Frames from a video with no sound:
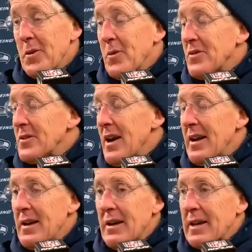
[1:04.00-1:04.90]
there was
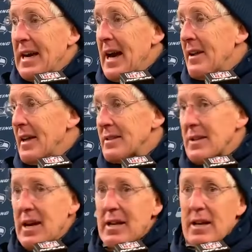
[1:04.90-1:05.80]
not a guy on that
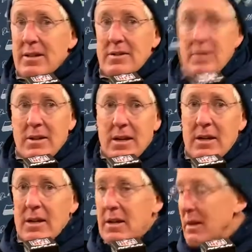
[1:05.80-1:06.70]
sidelines
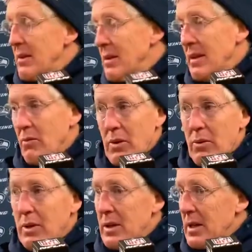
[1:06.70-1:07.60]
in that we
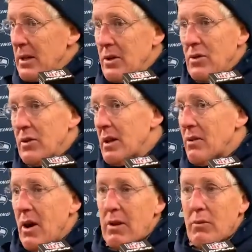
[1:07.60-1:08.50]
were connected to that
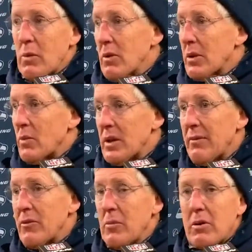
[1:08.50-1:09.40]
thought we weren't going to win
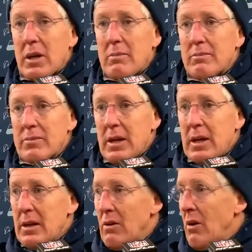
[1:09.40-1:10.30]
that football
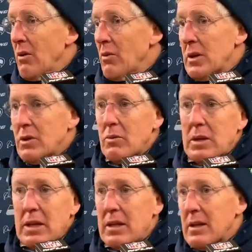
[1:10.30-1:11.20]
game. And all the way till
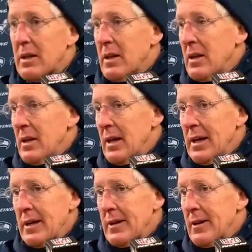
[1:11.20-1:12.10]
we didn't.
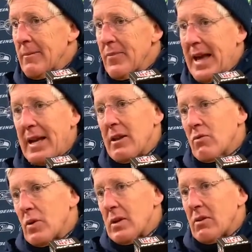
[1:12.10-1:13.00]
And that
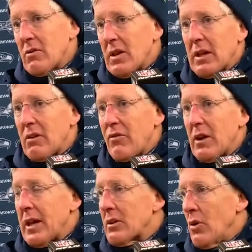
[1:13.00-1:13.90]
is what this thing has
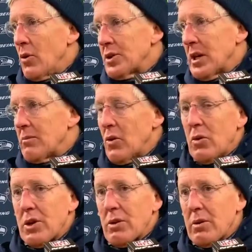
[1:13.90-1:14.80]
felt like the whole time, the
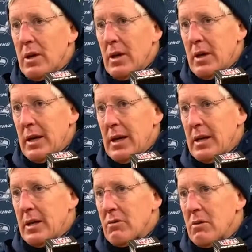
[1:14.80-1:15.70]
whole year.
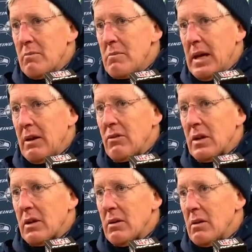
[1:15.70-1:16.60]
And it's an
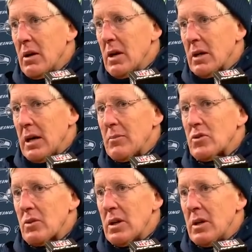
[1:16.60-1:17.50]
amazing
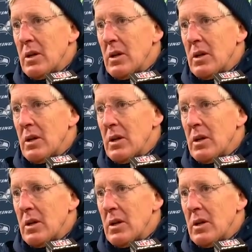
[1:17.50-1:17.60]
chemistry.